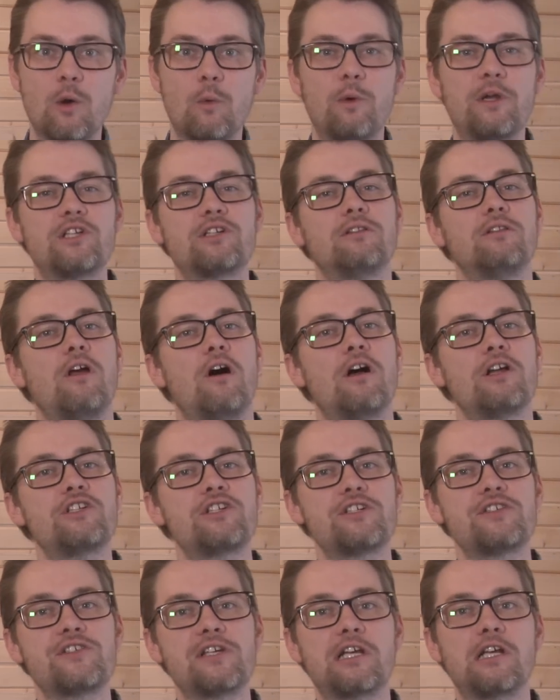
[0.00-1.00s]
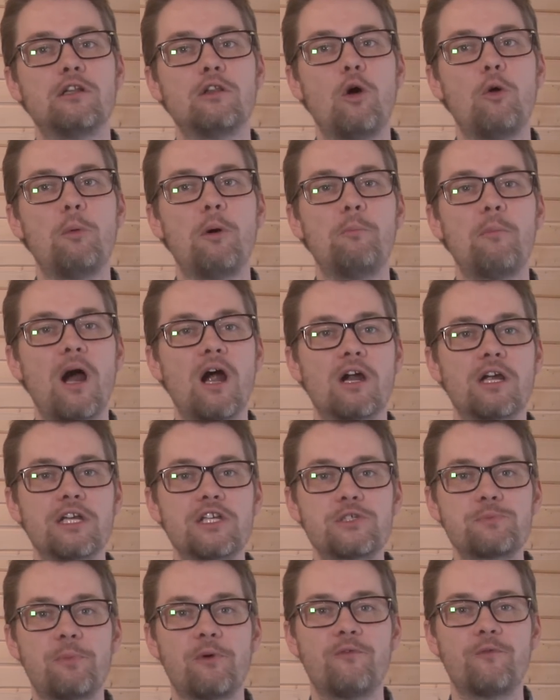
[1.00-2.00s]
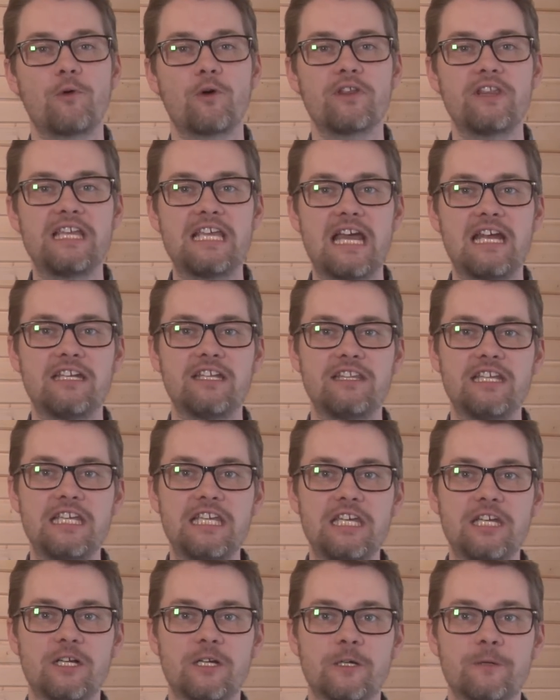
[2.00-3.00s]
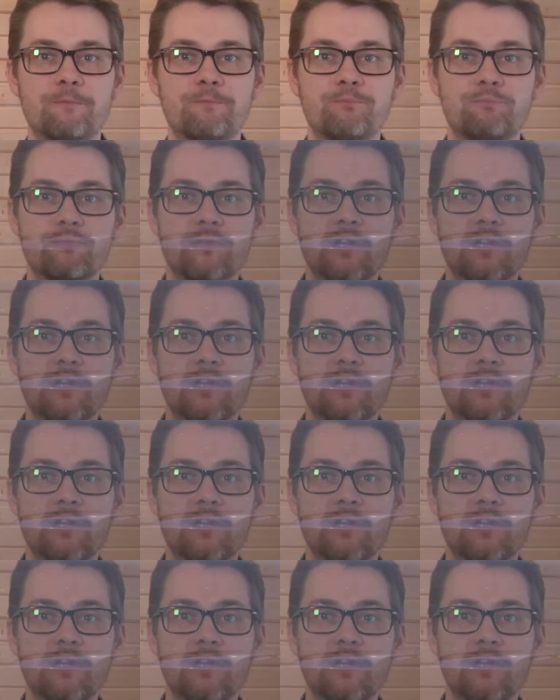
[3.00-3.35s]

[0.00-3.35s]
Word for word: which launches in global markets before the end of the year.